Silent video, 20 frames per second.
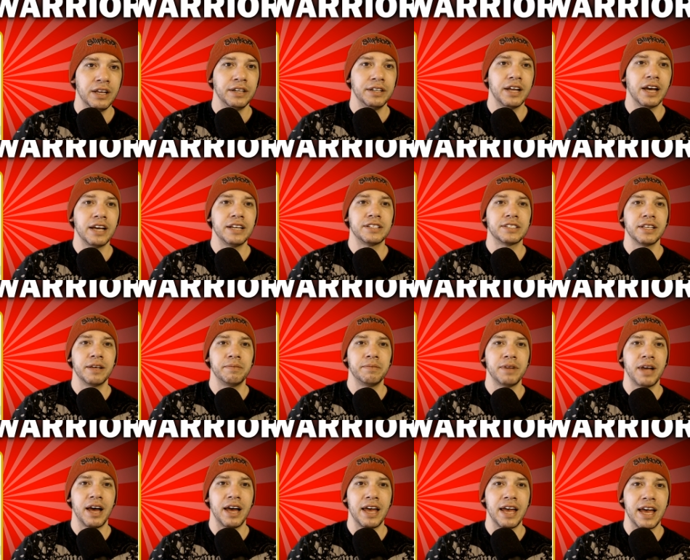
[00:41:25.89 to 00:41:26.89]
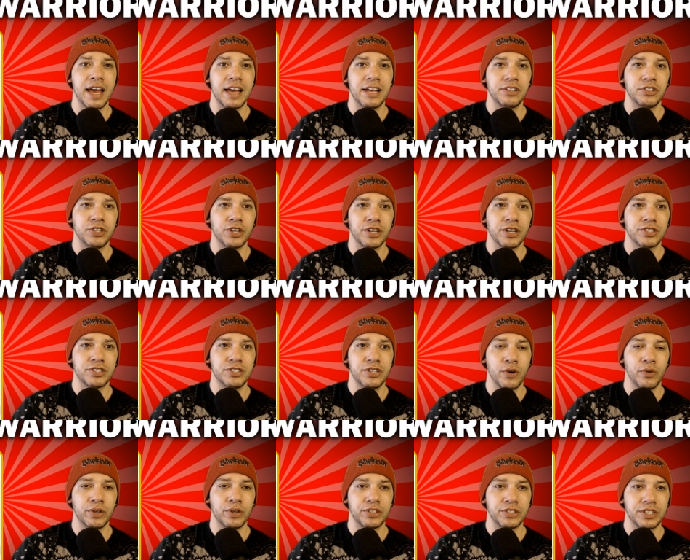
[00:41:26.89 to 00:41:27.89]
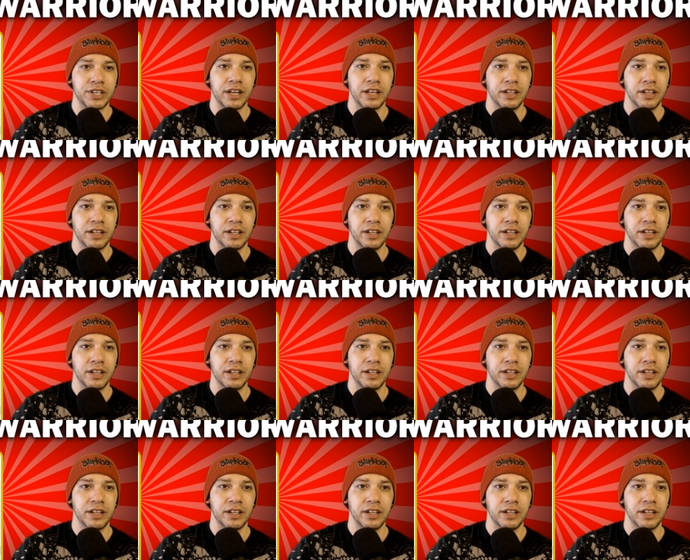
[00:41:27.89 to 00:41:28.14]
Nice Slipknot hat. Just noticed it.